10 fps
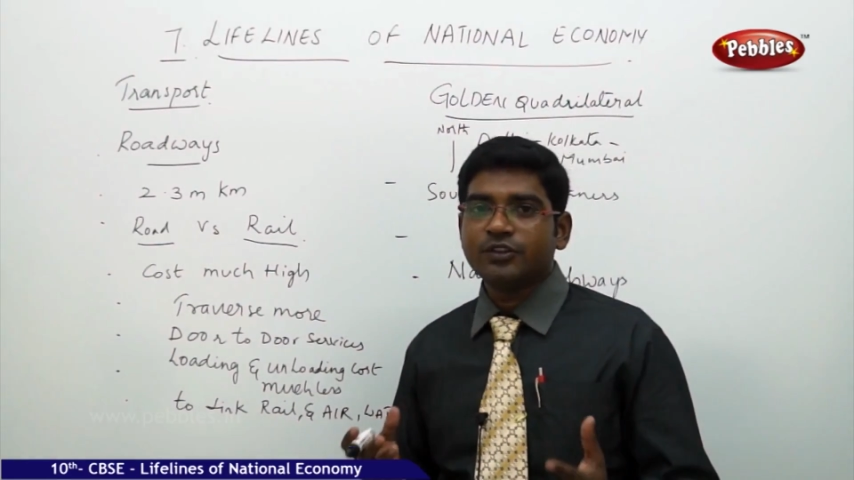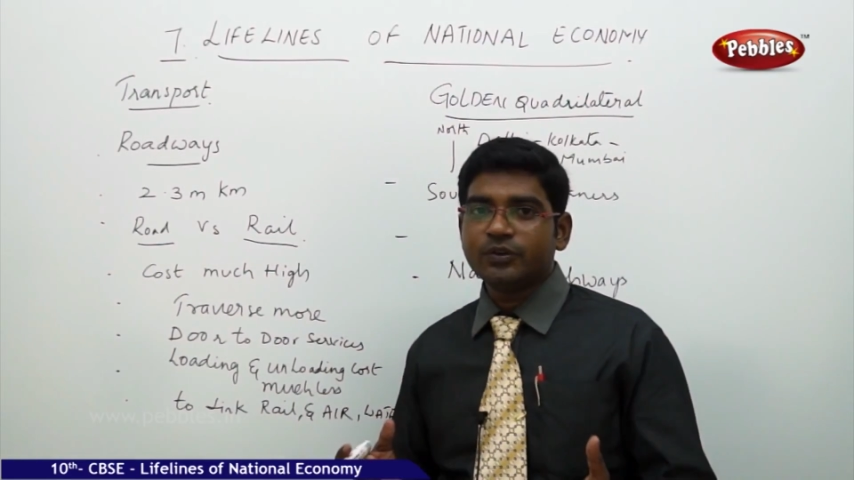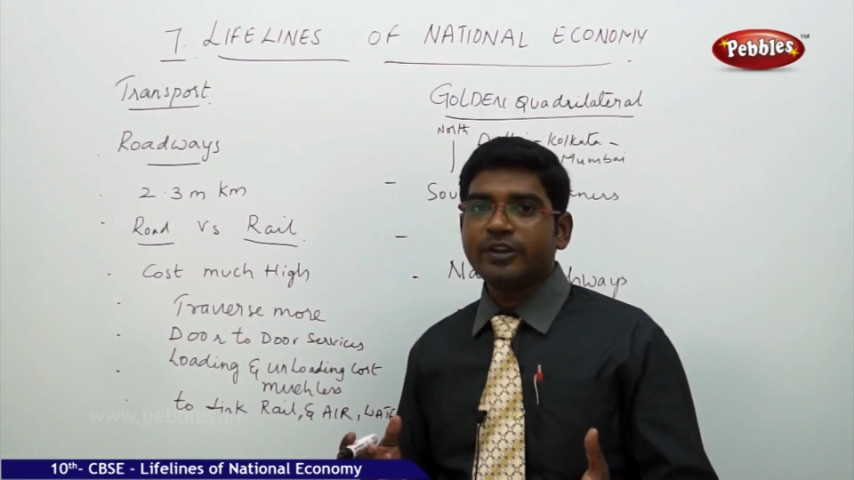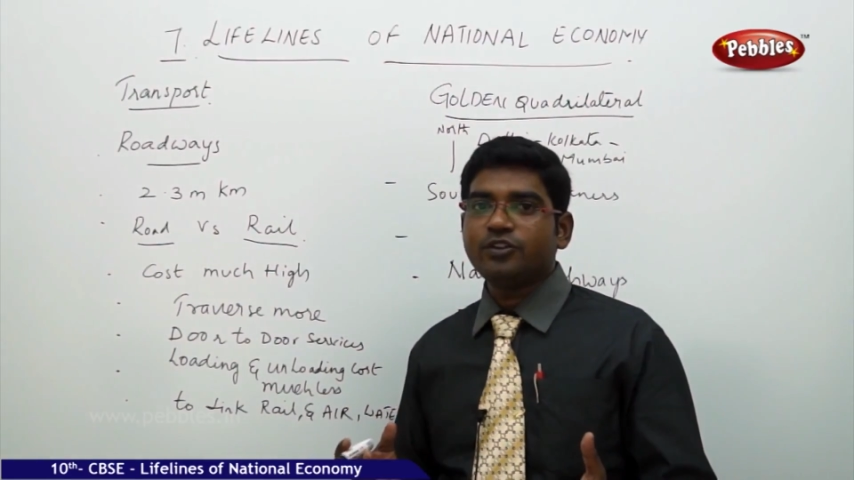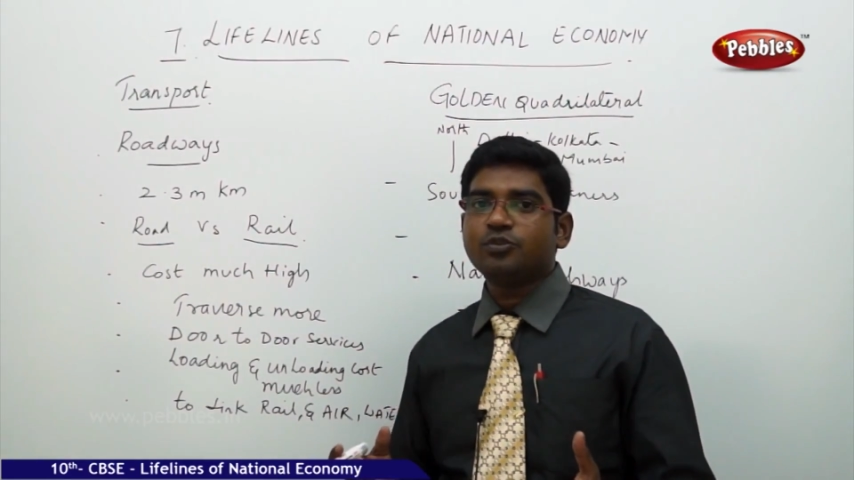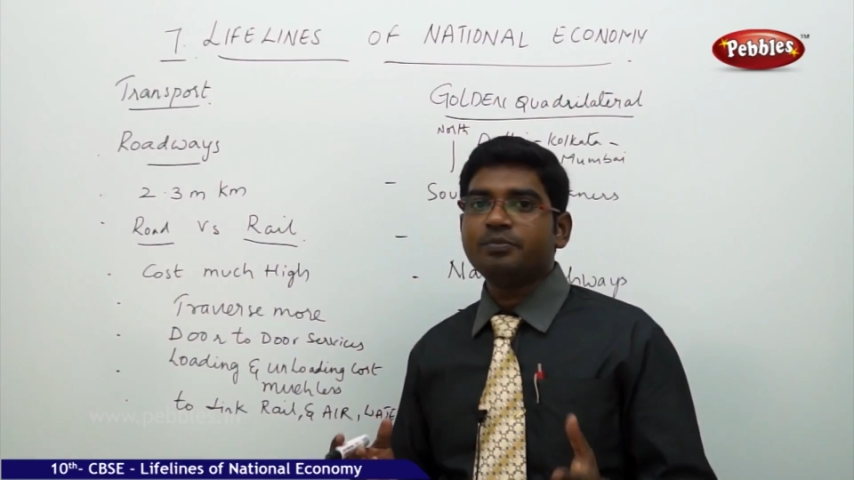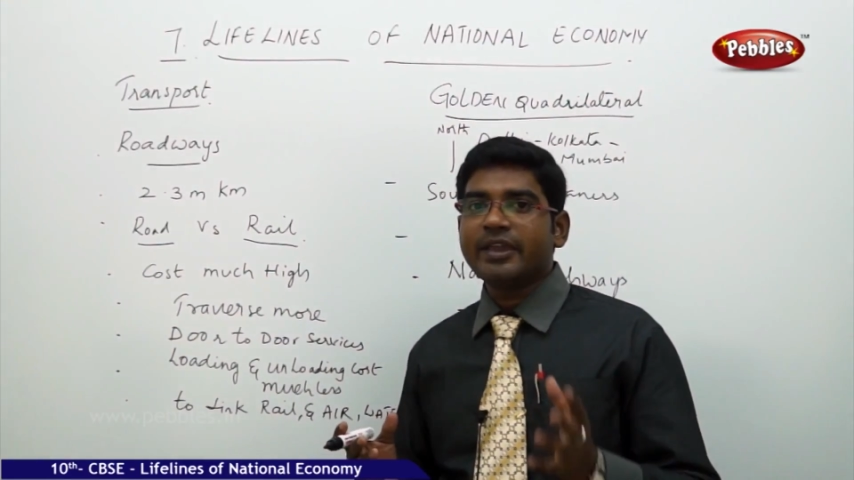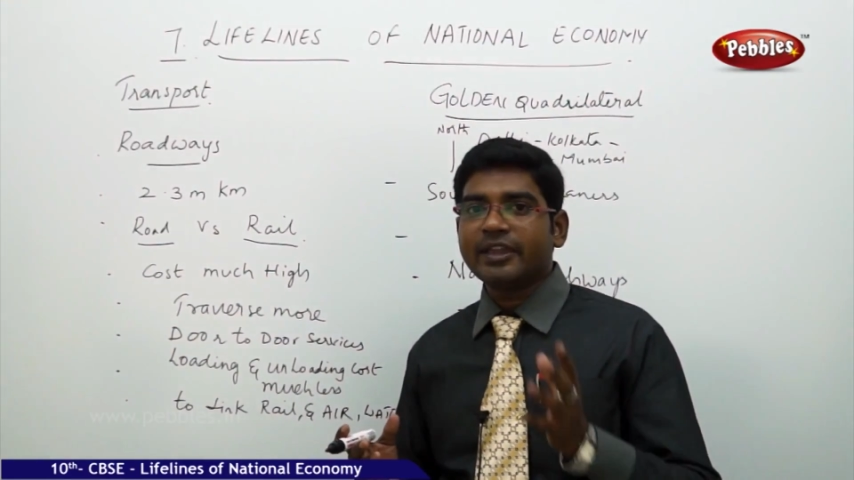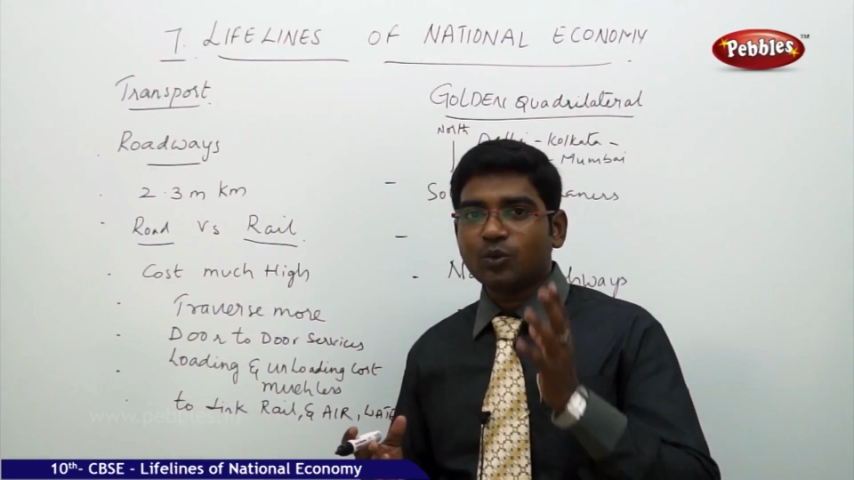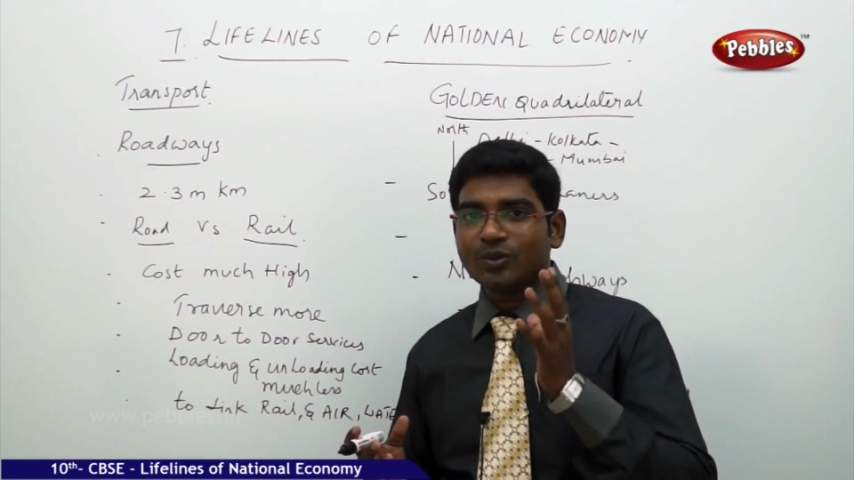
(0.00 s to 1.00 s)
you need to
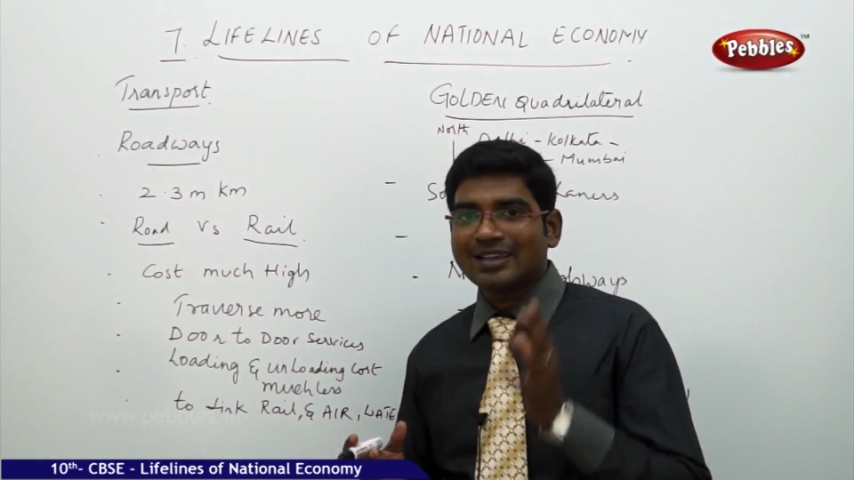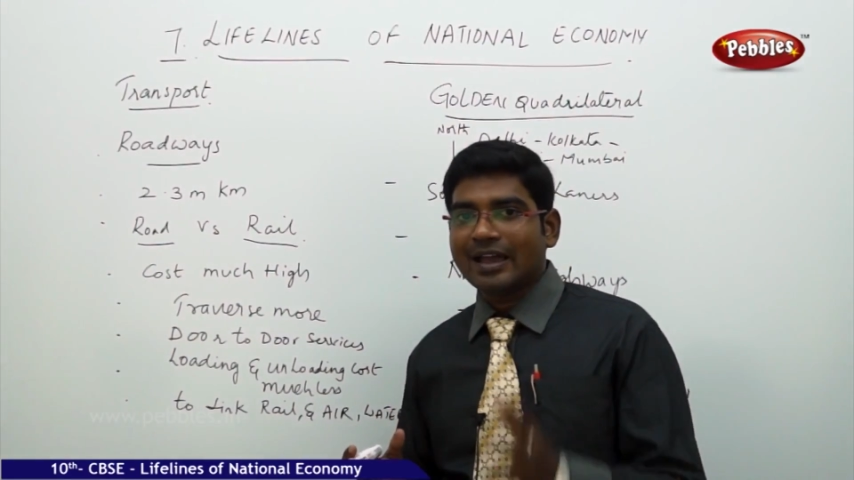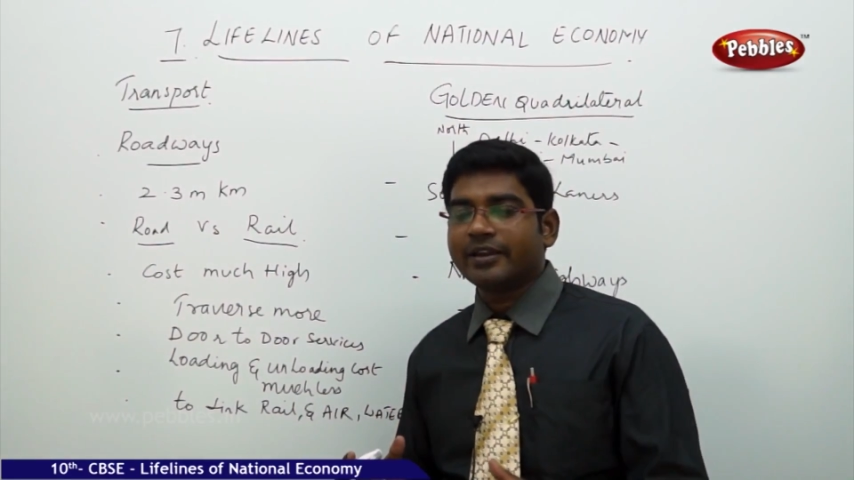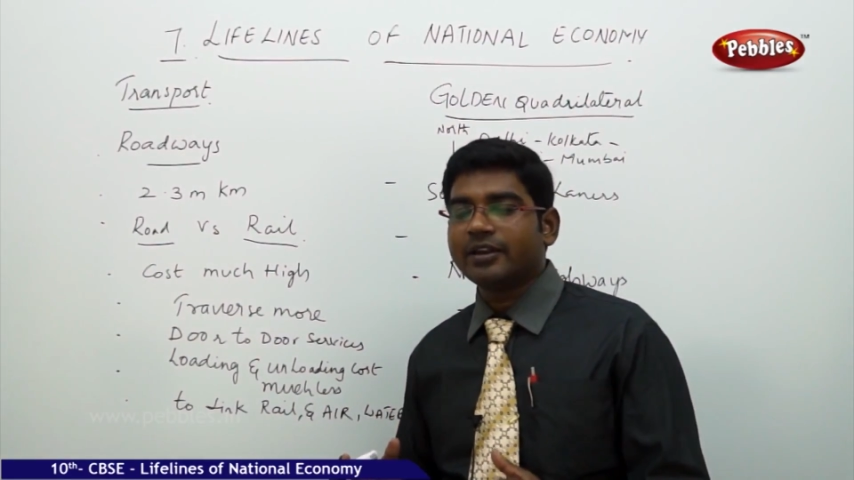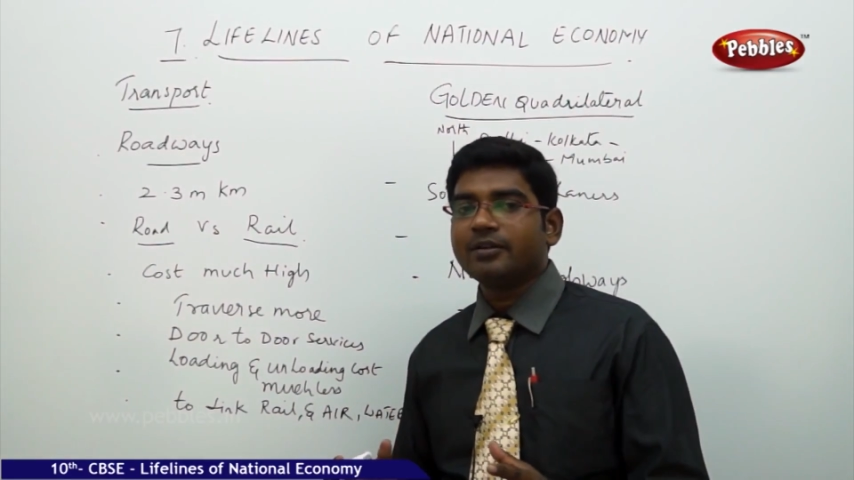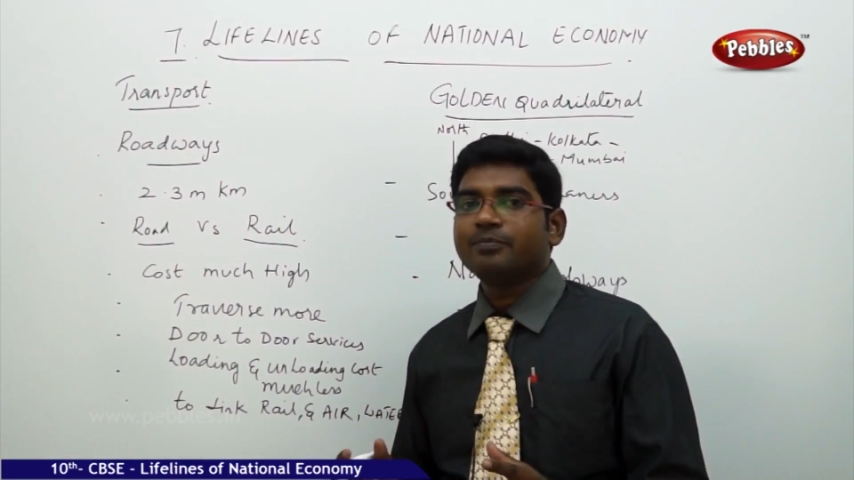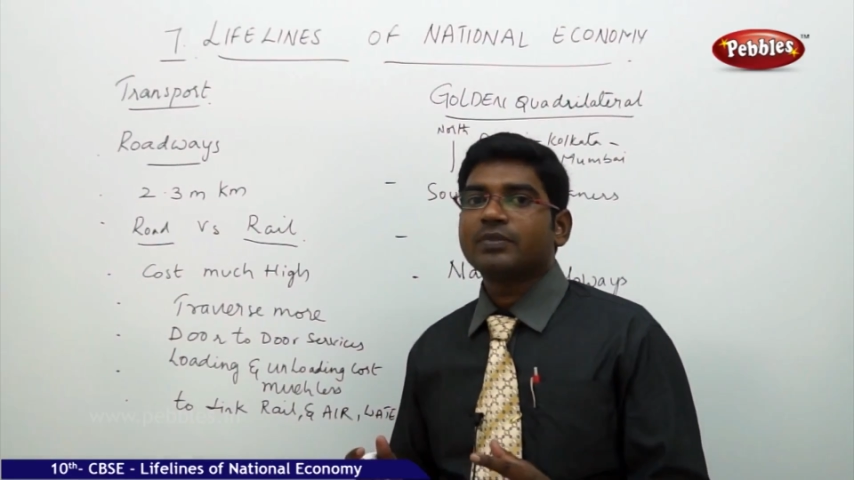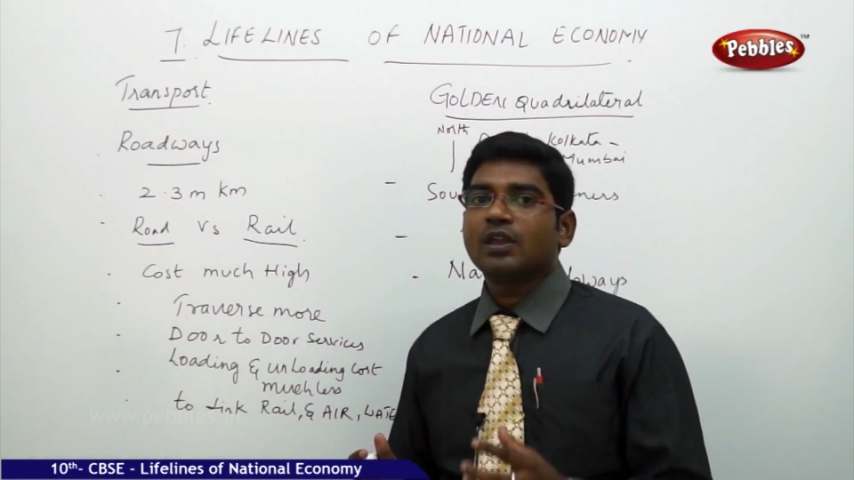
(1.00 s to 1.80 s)
make it with iron